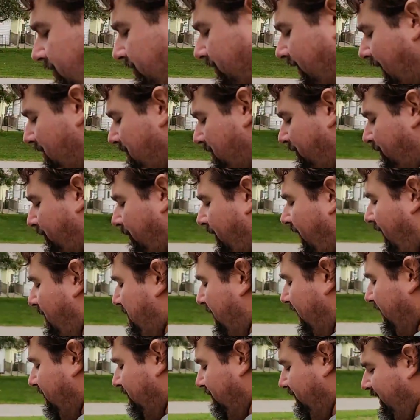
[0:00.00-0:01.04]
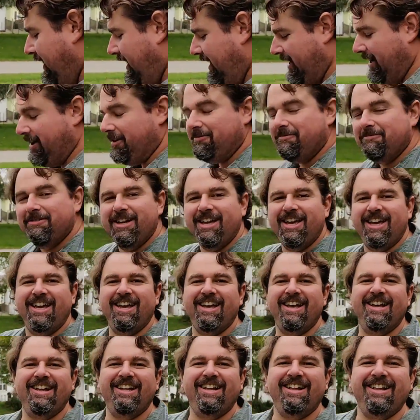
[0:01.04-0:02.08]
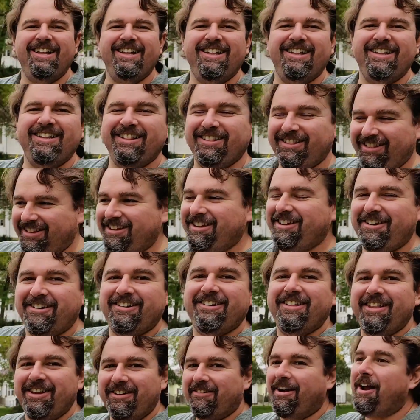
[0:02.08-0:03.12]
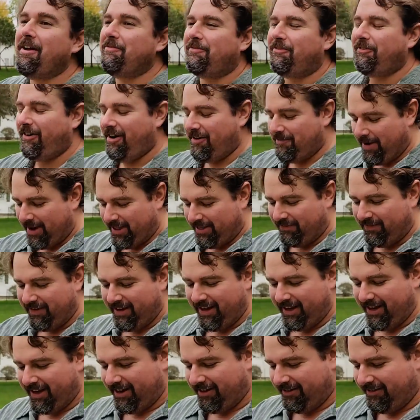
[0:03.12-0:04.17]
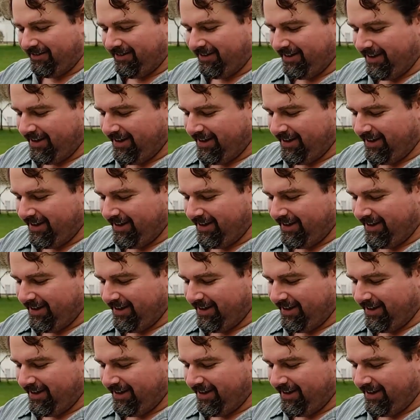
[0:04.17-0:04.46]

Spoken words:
was right before I made the video. Literally right before I made the video.